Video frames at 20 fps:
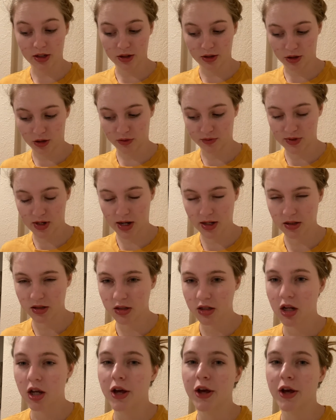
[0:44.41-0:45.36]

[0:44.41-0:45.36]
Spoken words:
nerve test.